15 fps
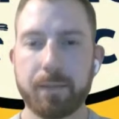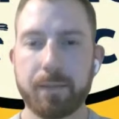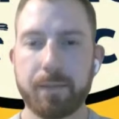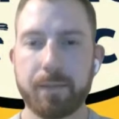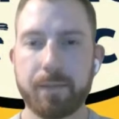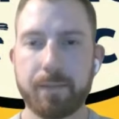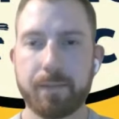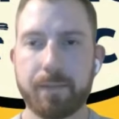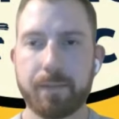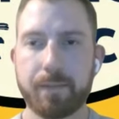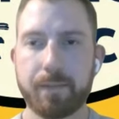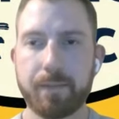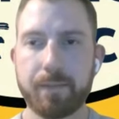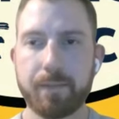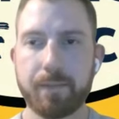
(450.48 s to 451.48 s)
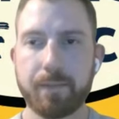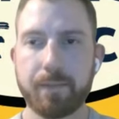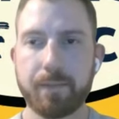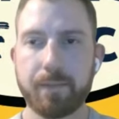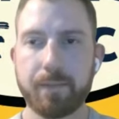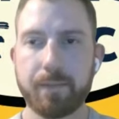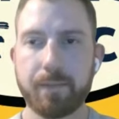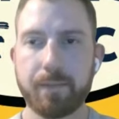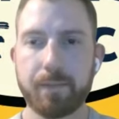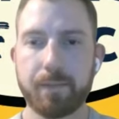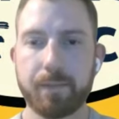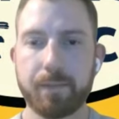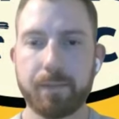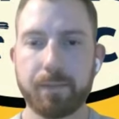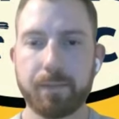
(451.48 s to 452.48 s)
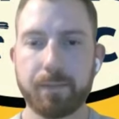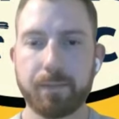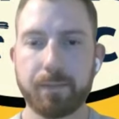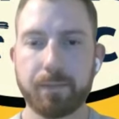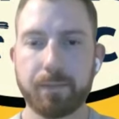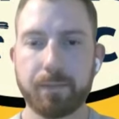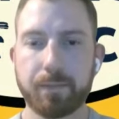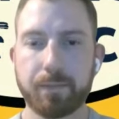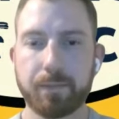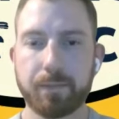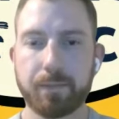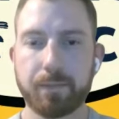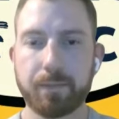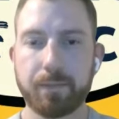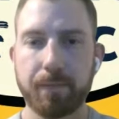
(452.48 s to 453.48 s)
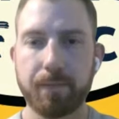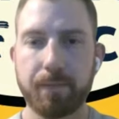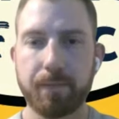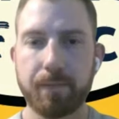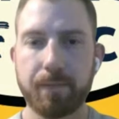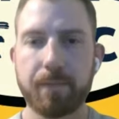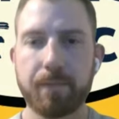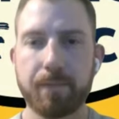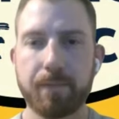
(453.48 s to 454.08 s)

(silent)